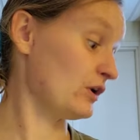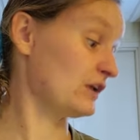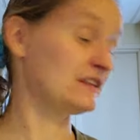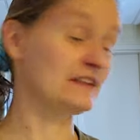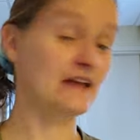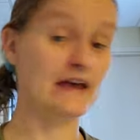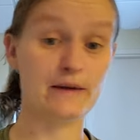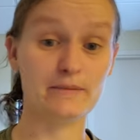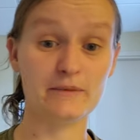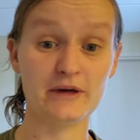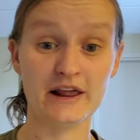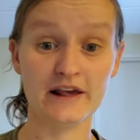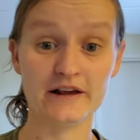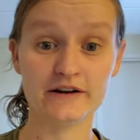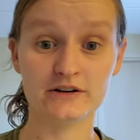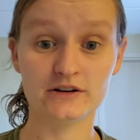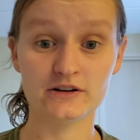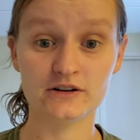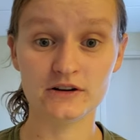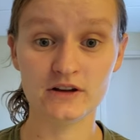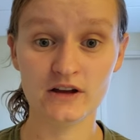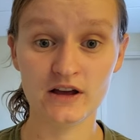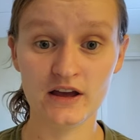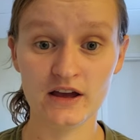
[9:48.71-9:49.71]
A
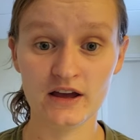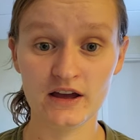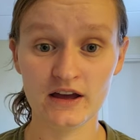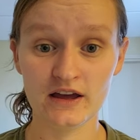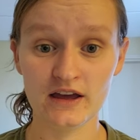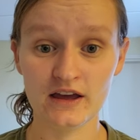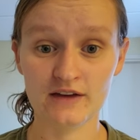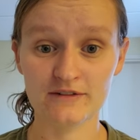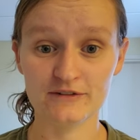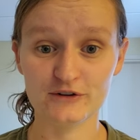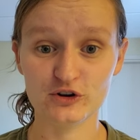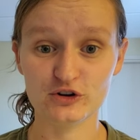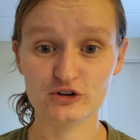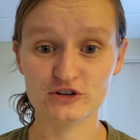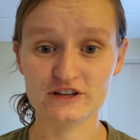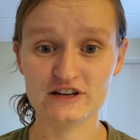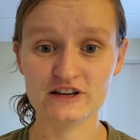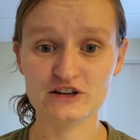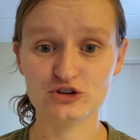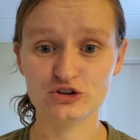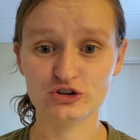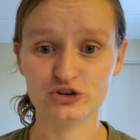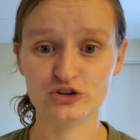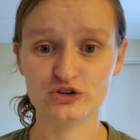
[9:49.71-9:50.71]
laminator, if you're a
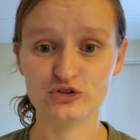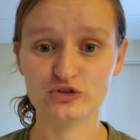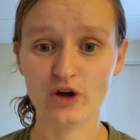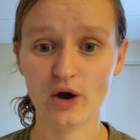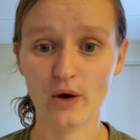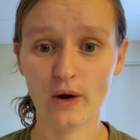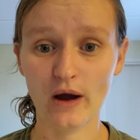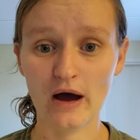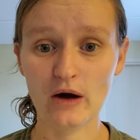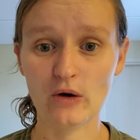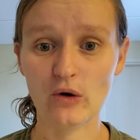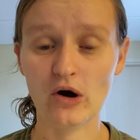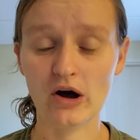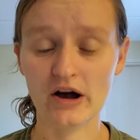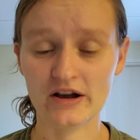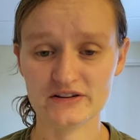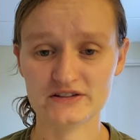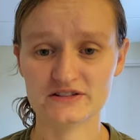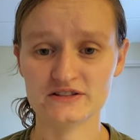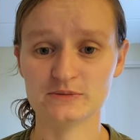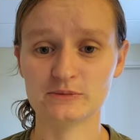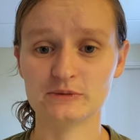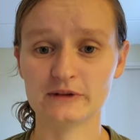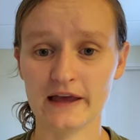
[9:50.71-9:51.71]
teacher, you know how
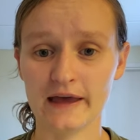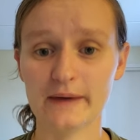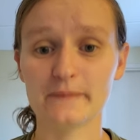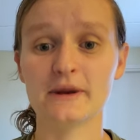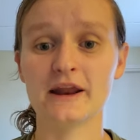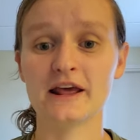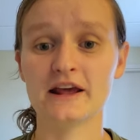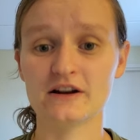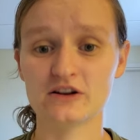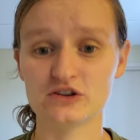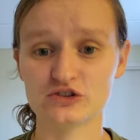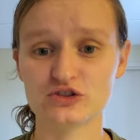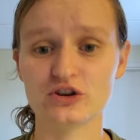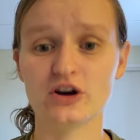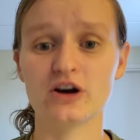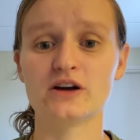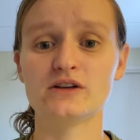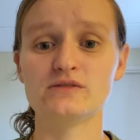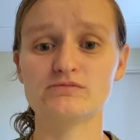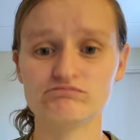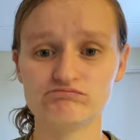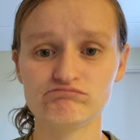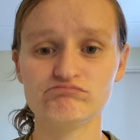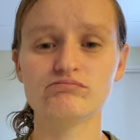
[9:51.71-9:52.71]
awesome laminators
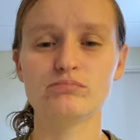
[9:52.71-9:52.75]
are.